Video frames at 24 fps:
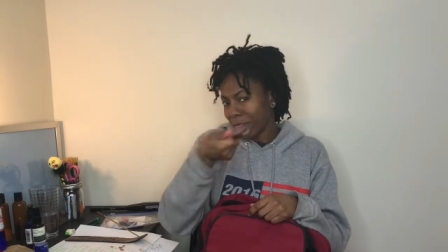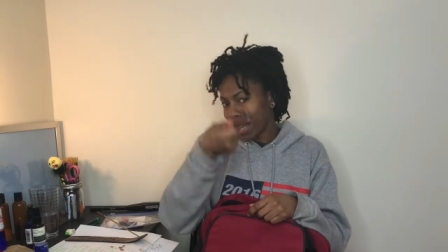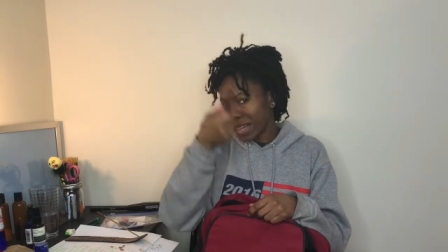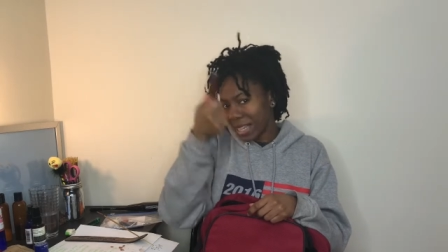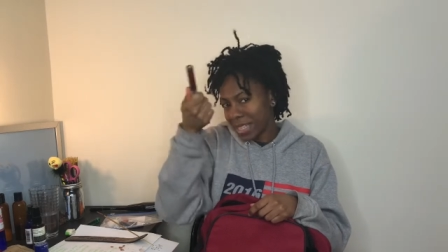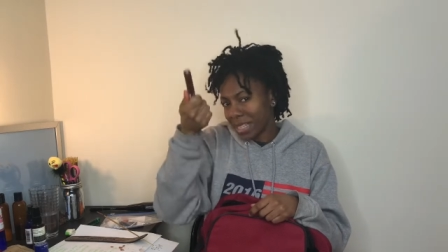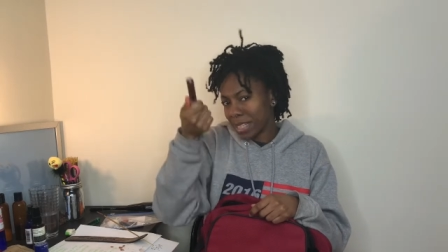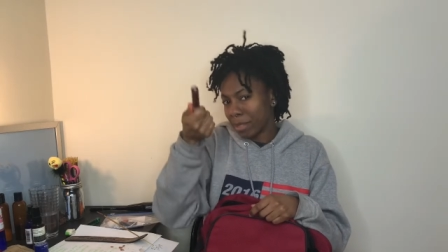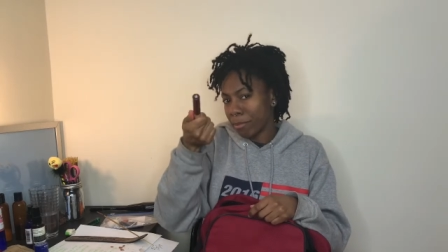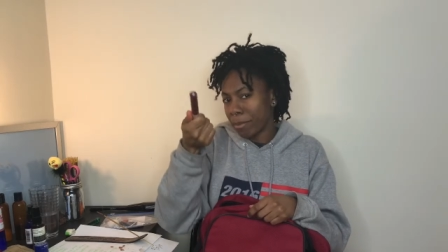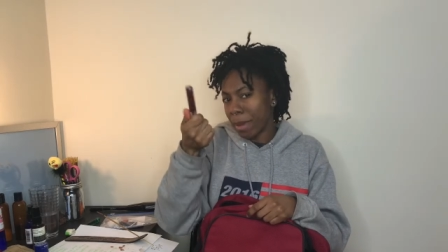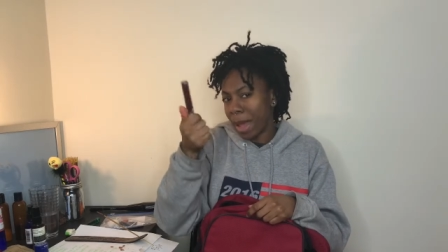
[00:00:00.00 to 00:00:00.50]

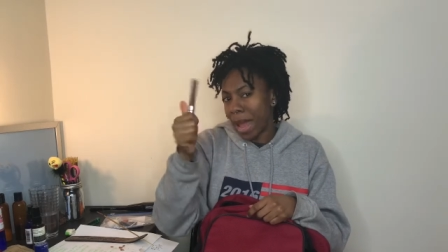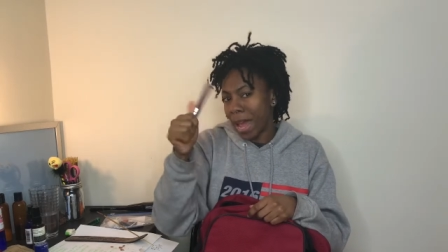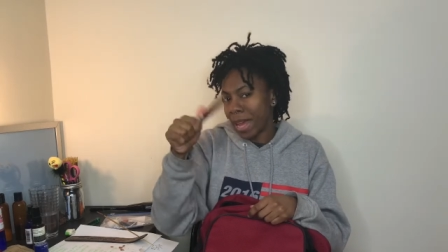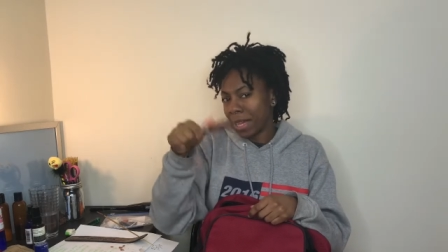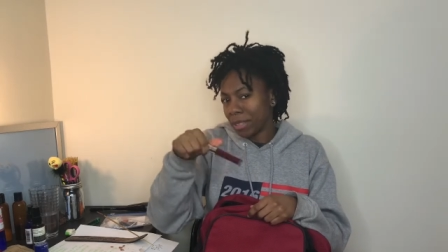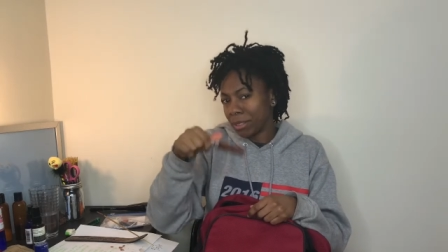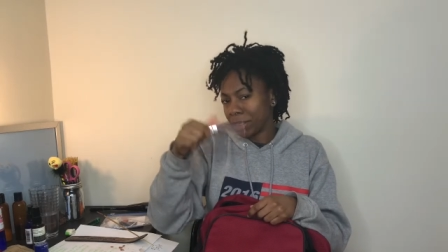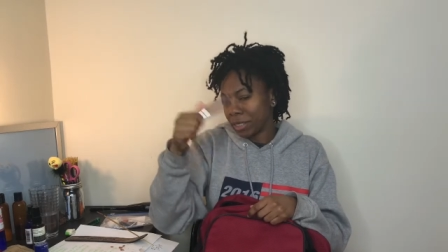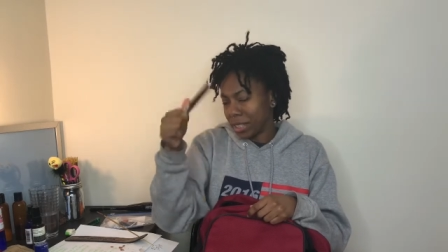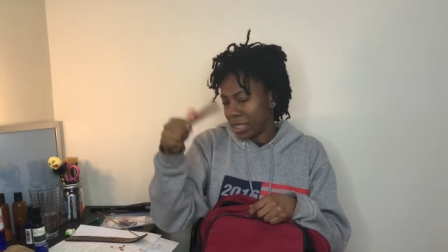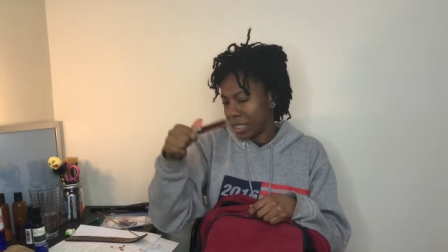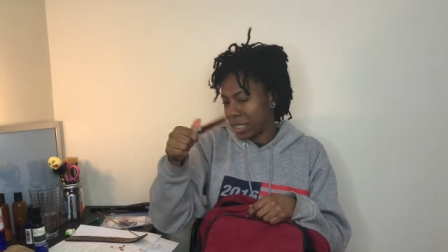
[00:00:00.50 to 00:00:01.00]
it's
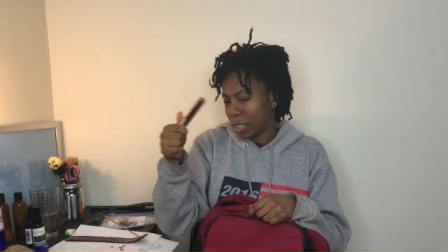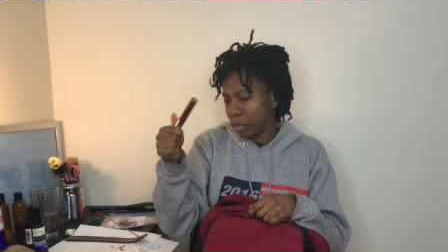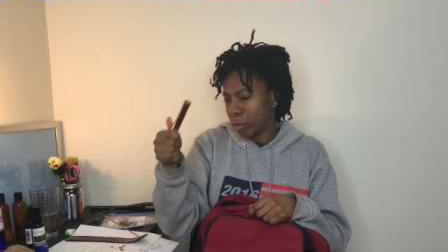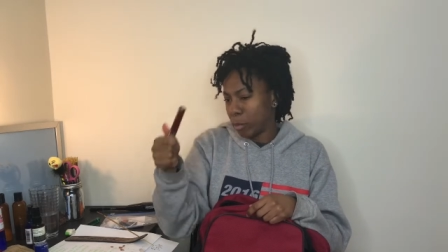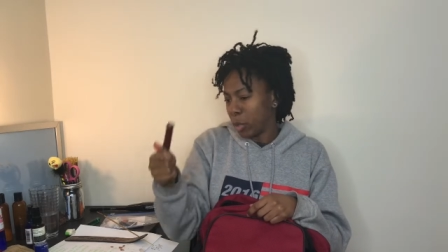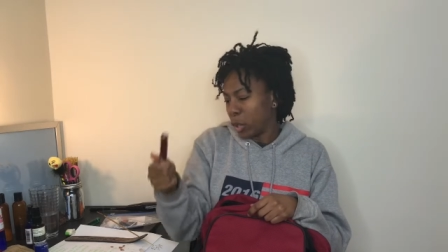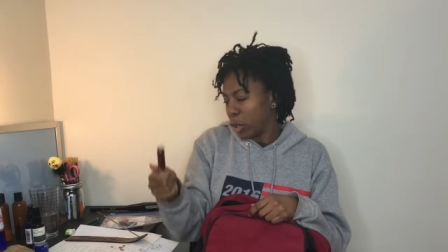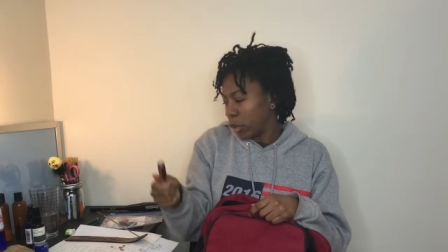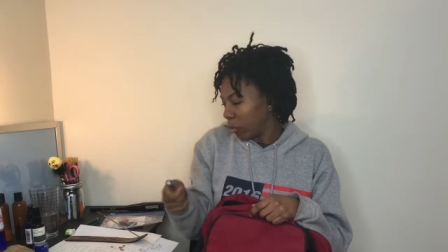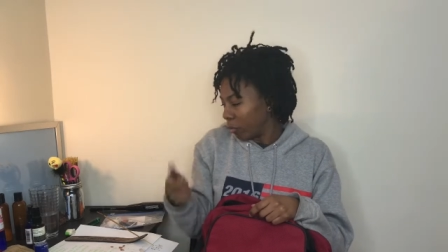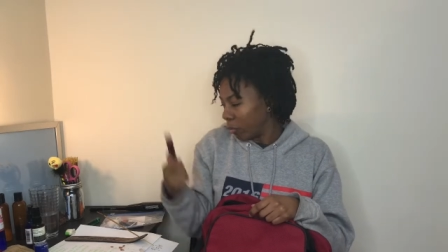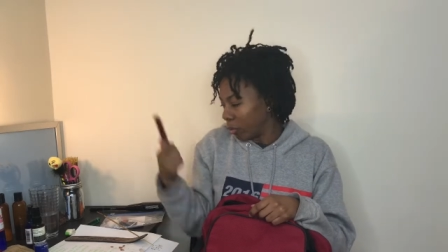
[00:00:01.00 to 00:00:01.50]
matte, it's
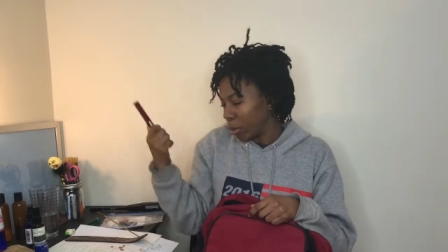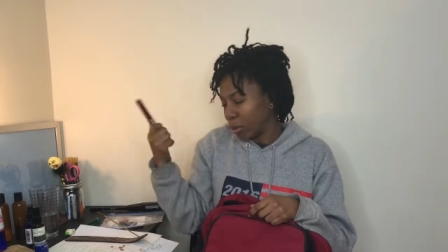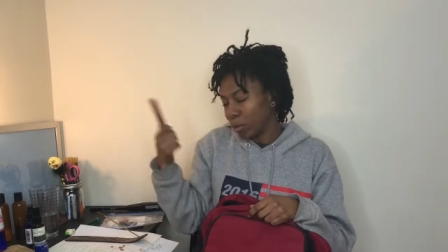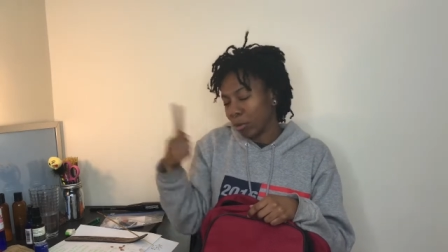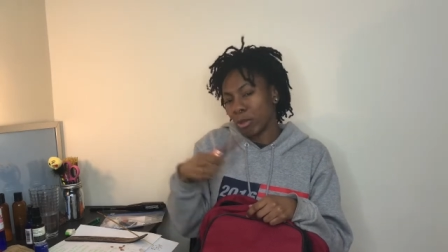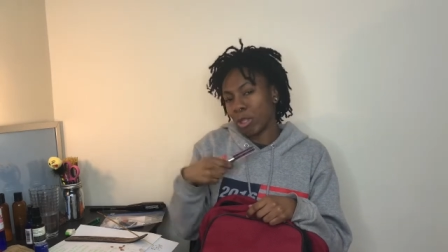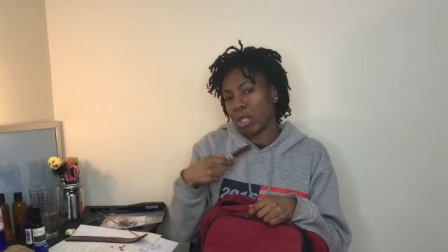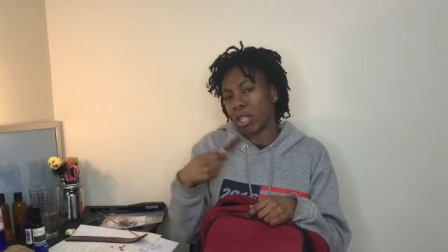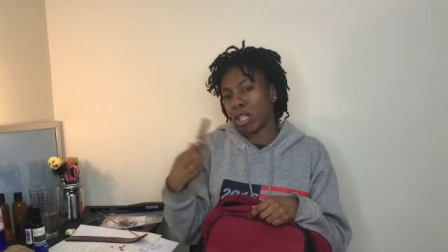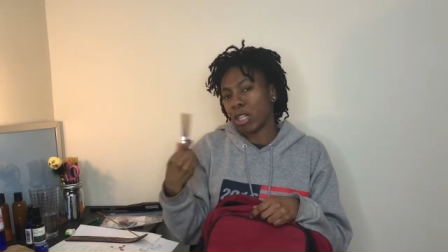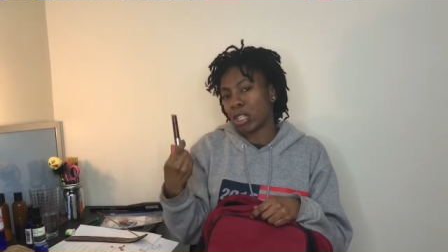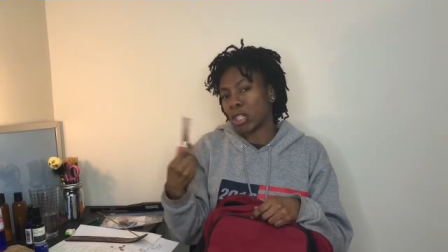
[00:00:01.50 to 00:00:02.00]
beautiful,
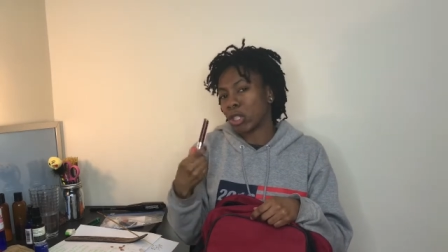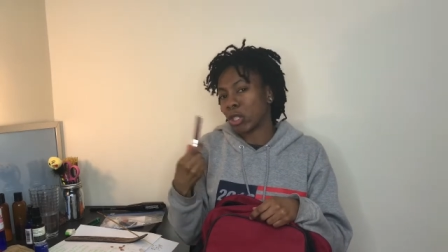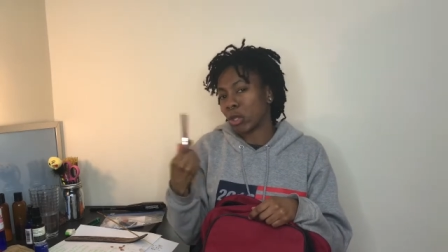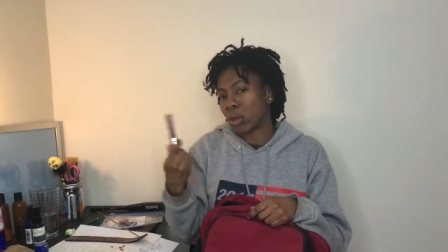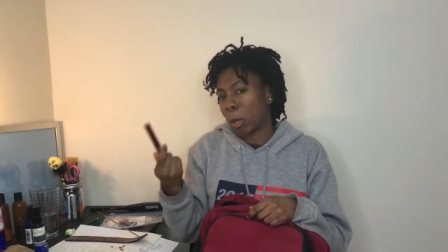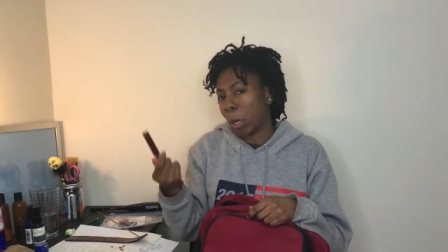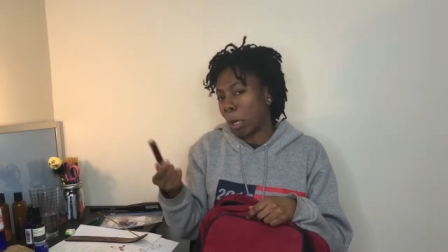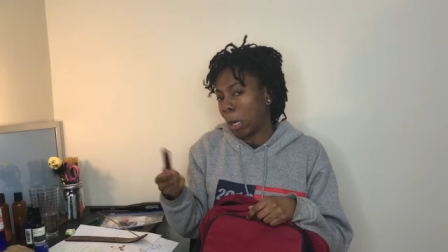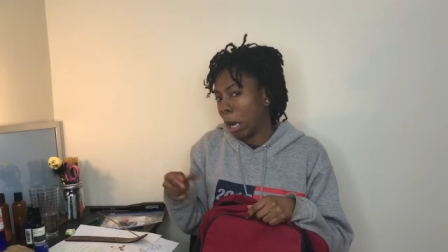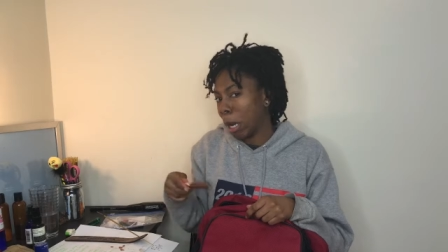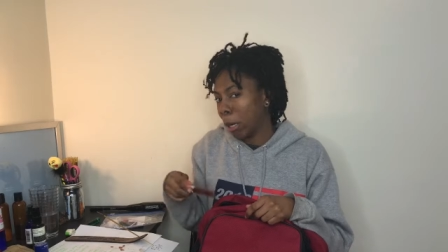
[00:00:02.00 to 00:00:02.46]
it looks great